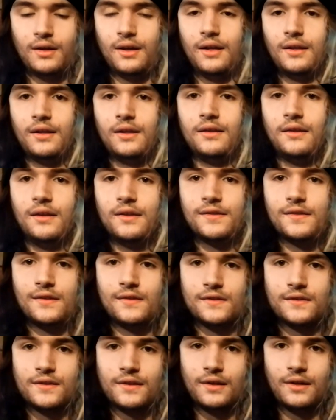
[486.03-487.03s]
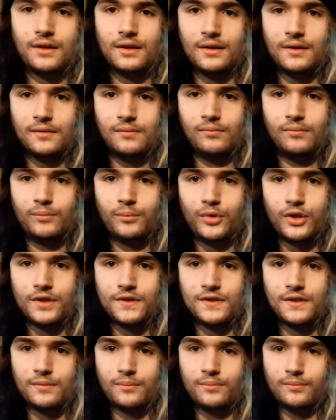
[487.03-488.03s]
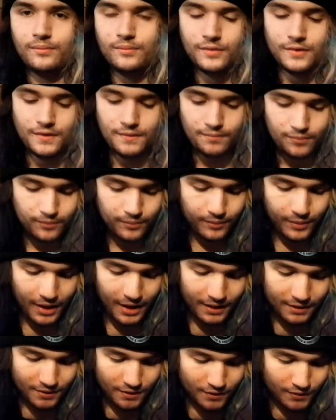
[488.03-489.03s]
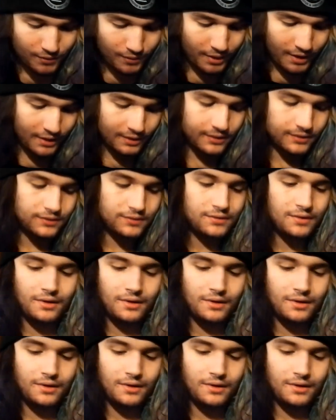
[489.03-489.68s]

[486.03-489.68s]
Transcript: And then this is a printed patch as well.